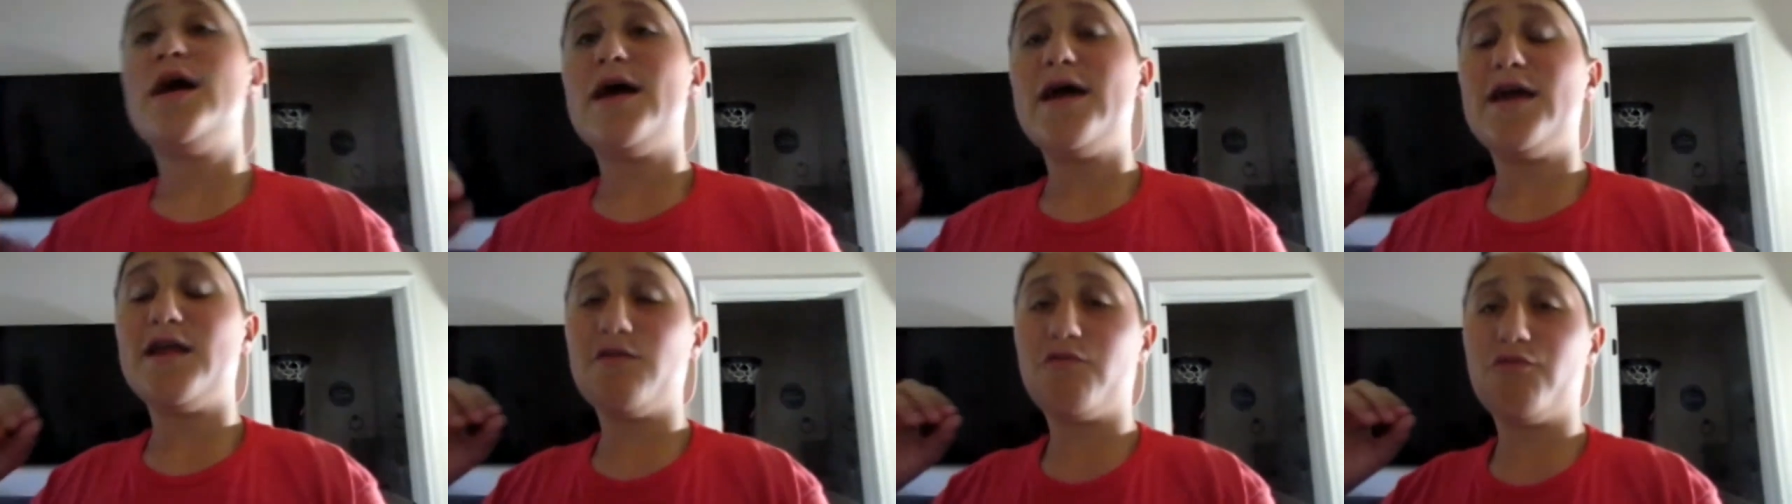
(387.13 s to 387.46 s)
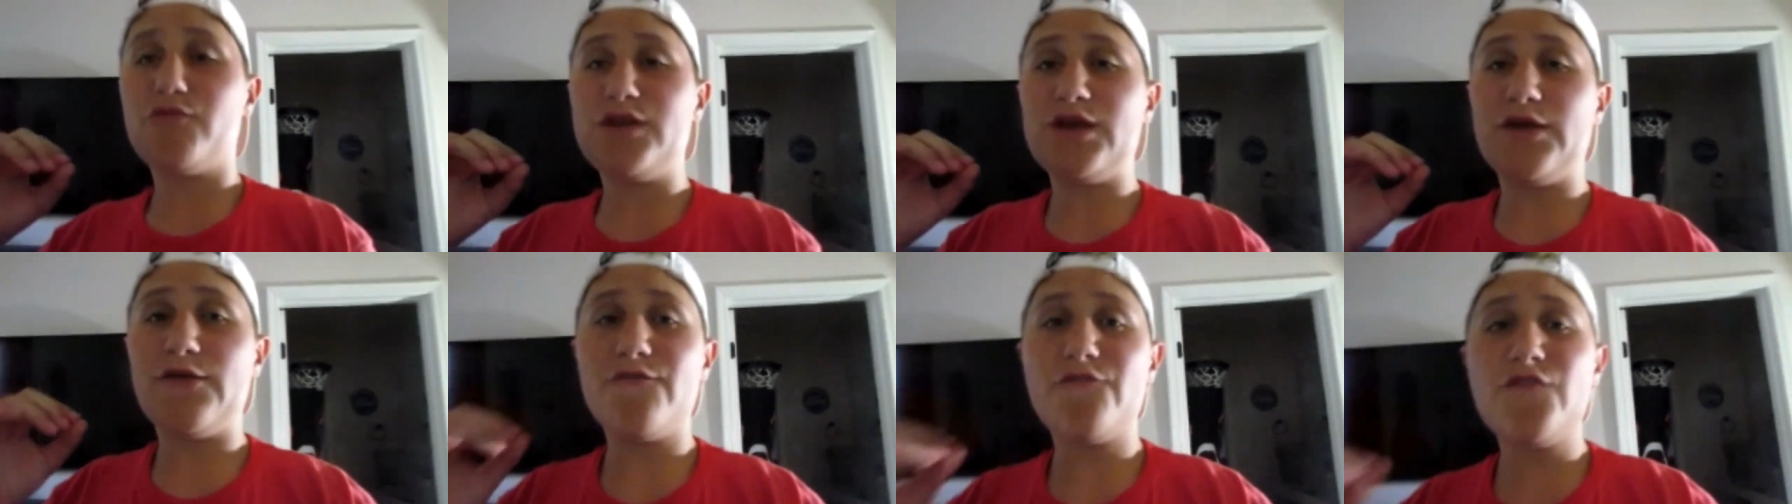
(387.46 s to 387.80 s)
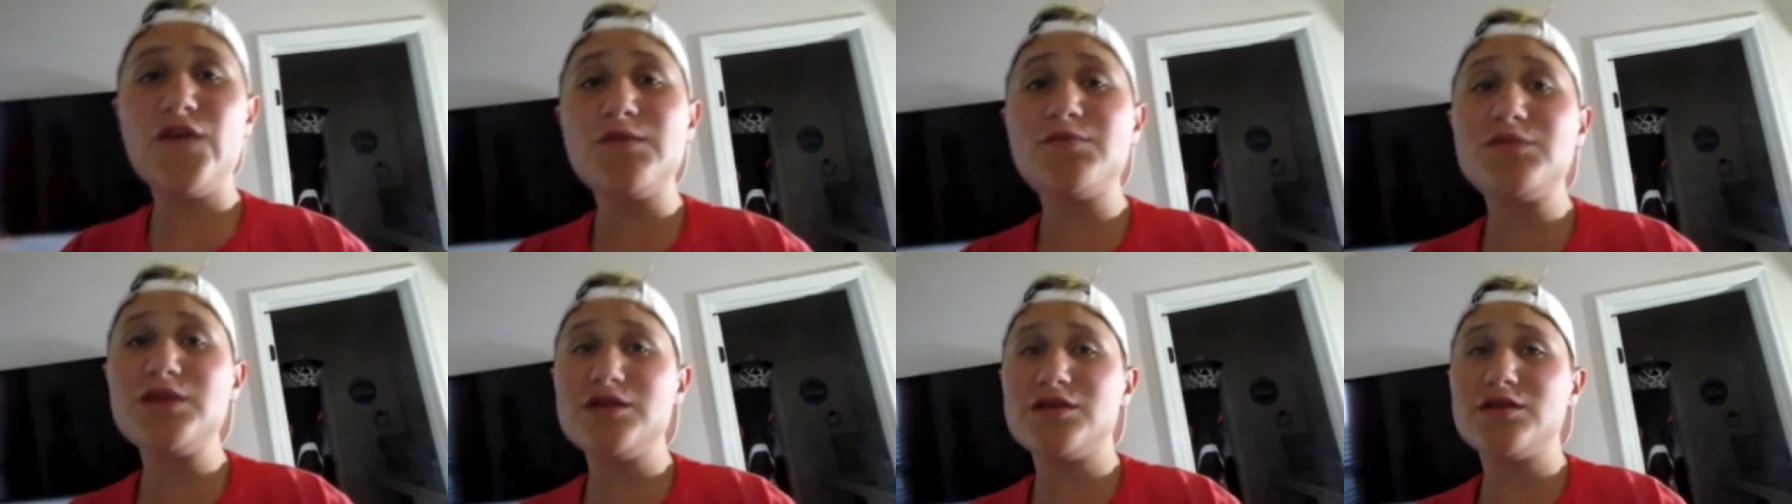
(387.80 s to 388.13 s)
And if we hit
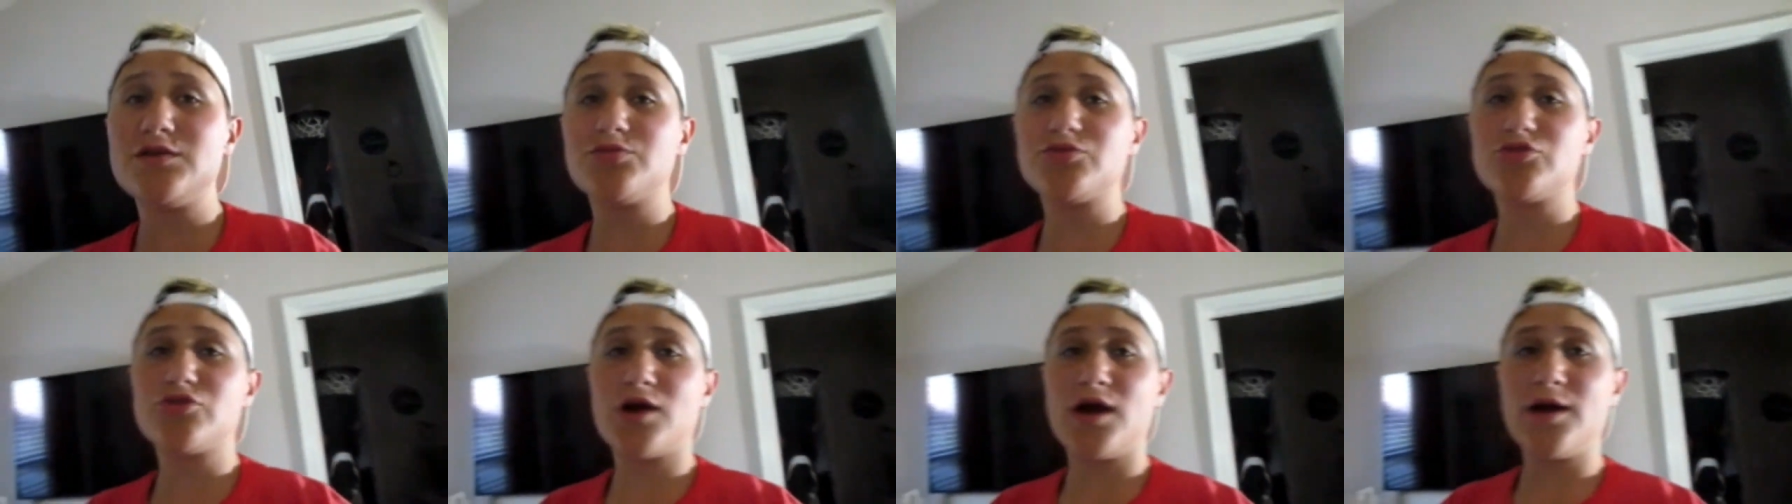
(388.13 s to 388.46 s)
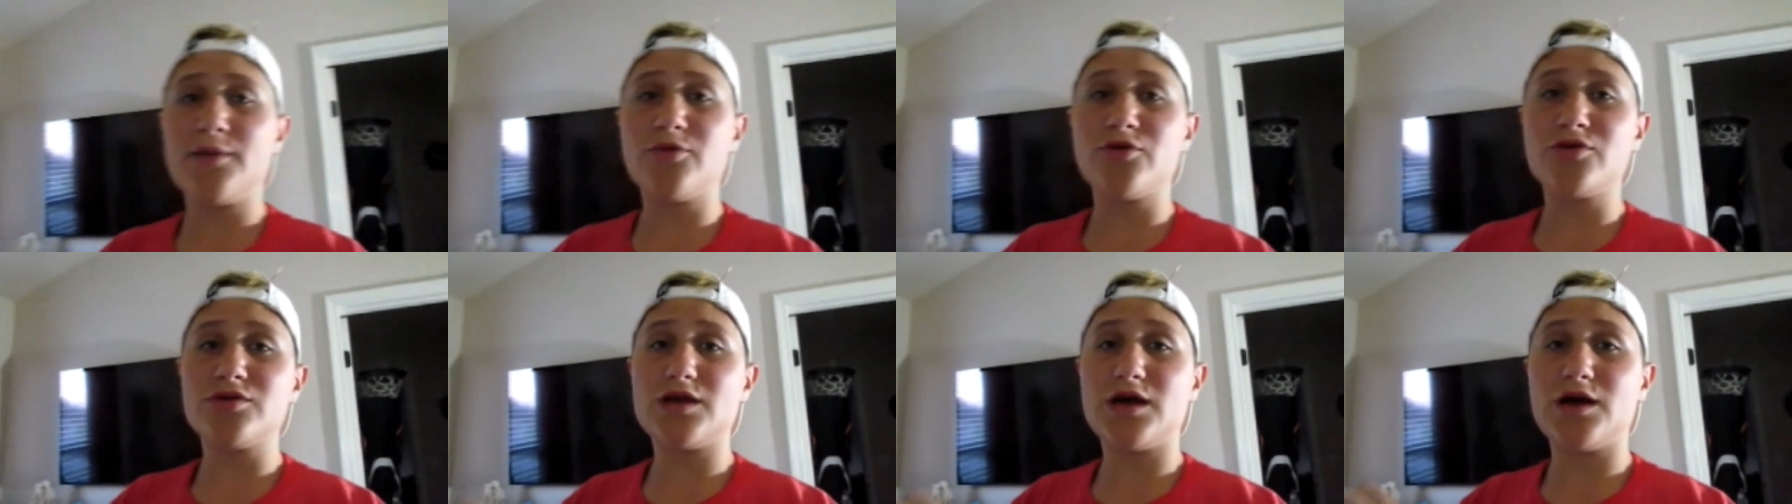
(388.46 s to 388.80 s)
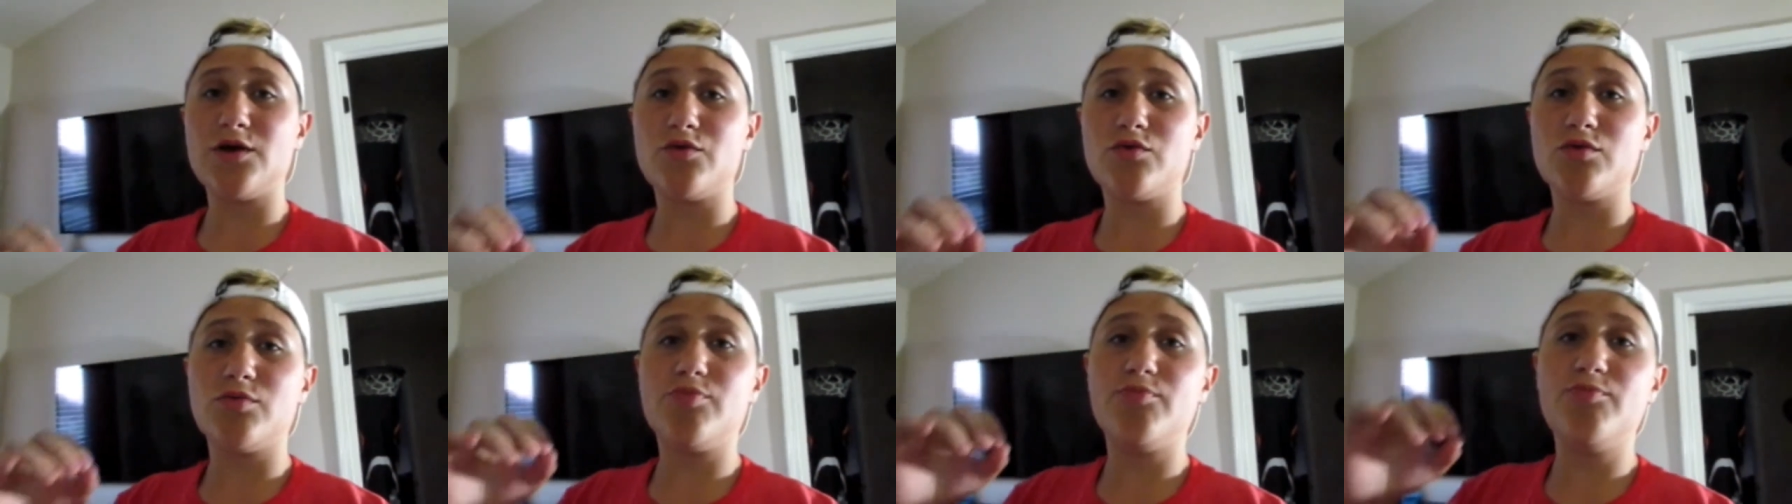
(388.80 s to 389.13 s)
50 subscribers, I
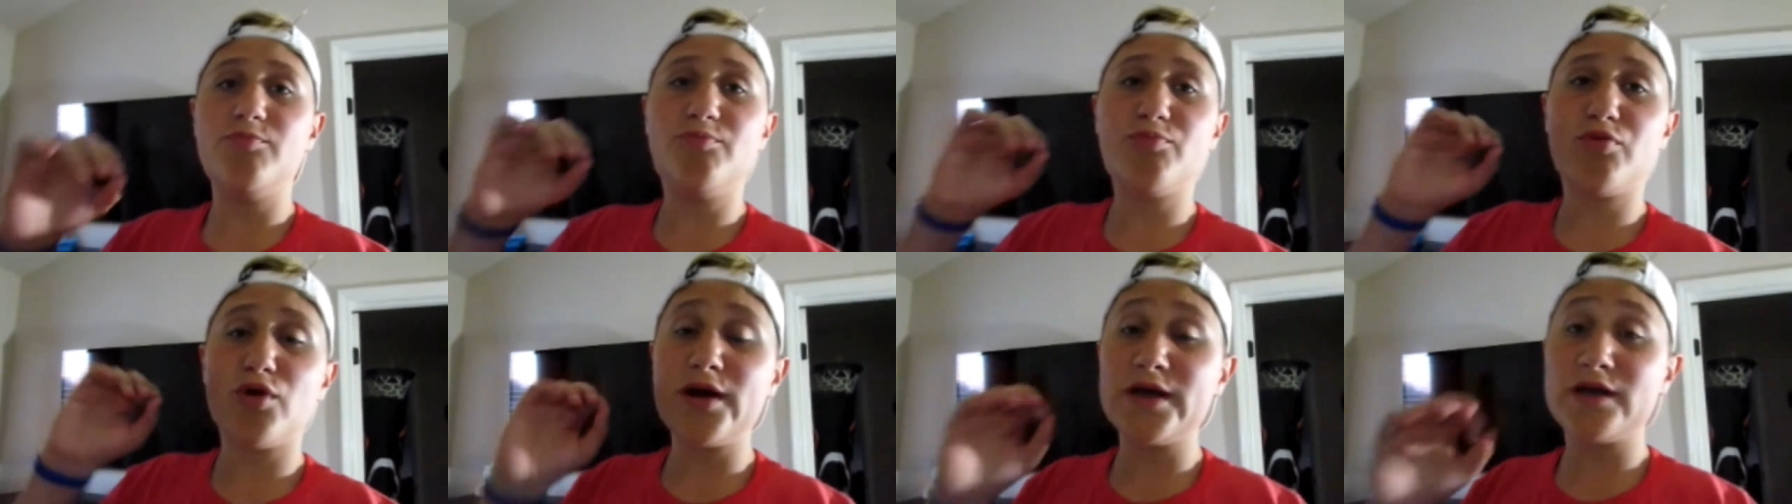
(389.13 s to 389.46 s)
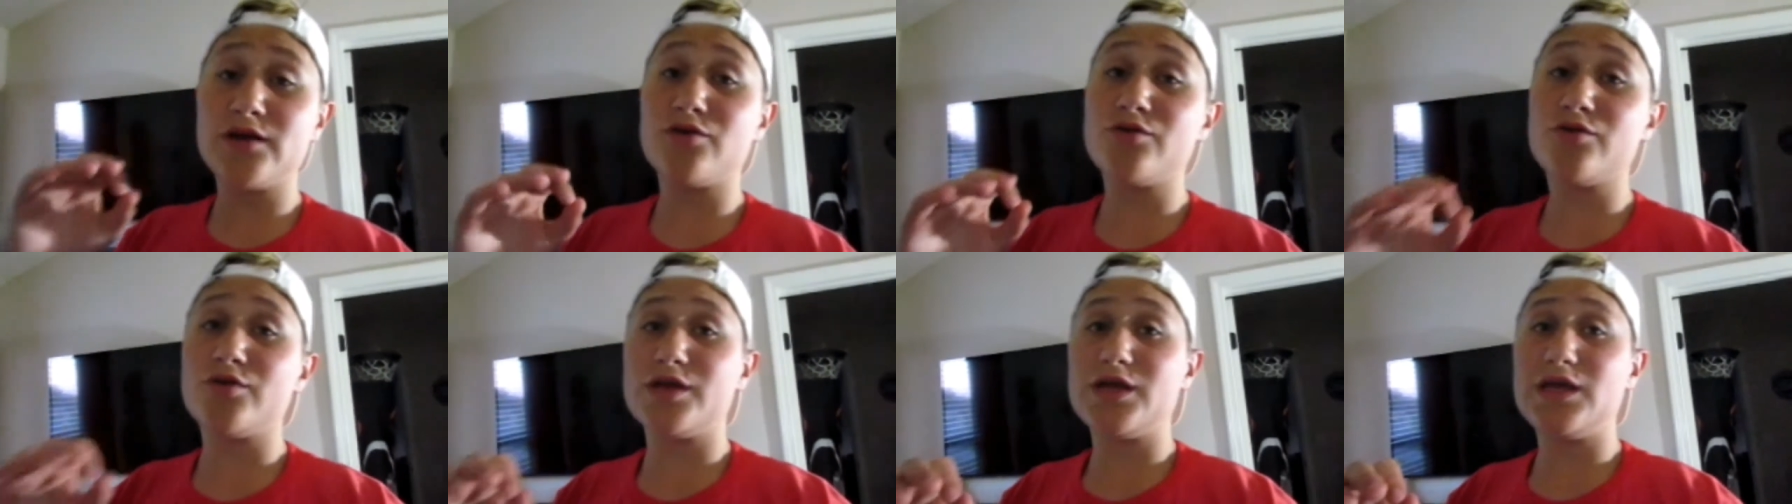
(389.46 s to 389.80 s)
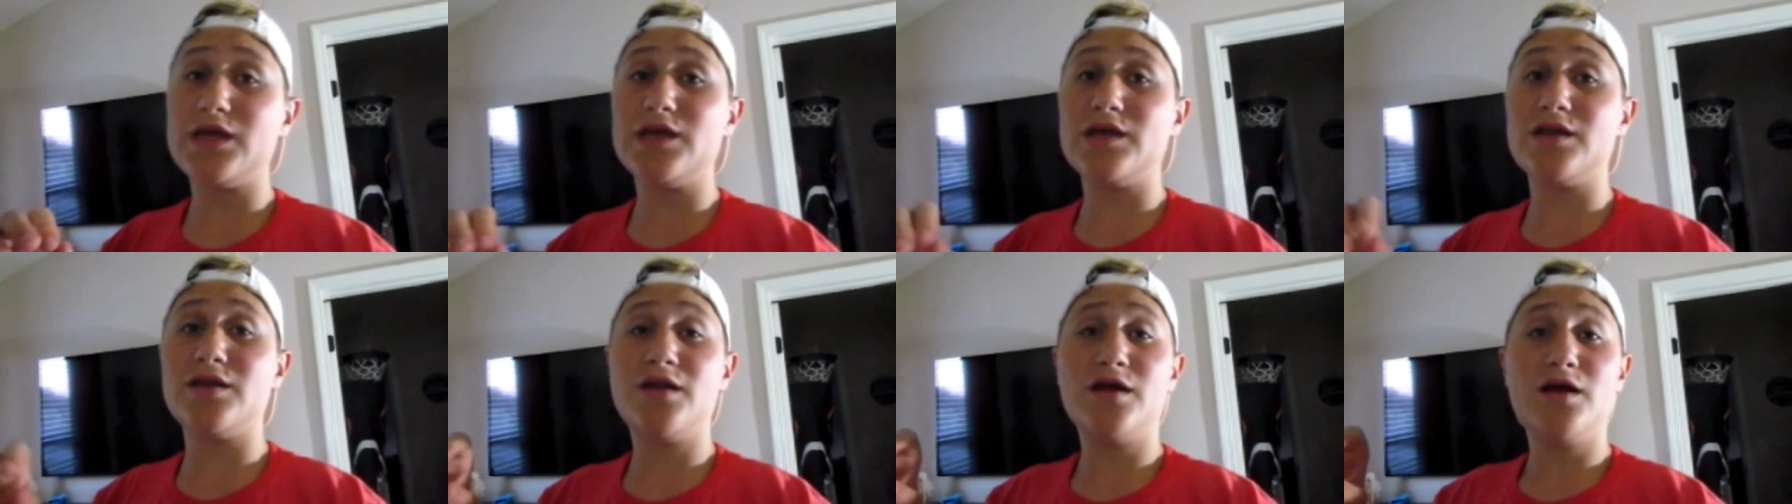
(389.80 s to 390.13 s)
will prank her
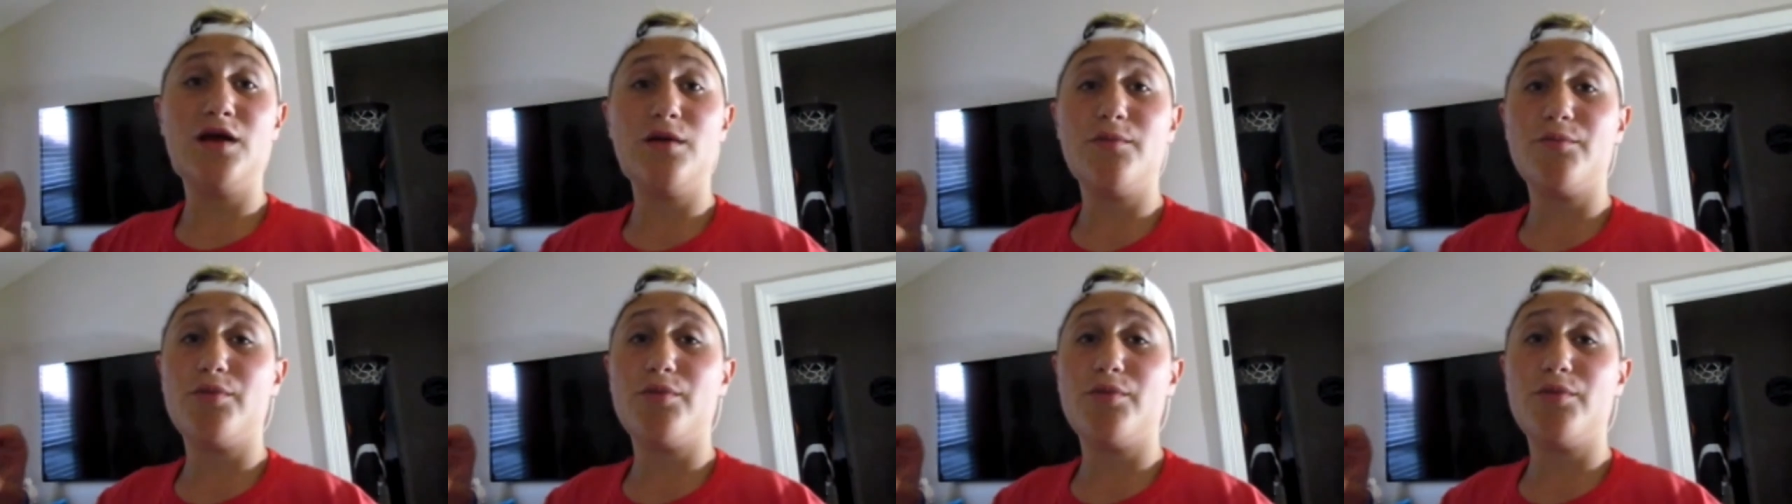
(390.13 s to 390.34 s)
again,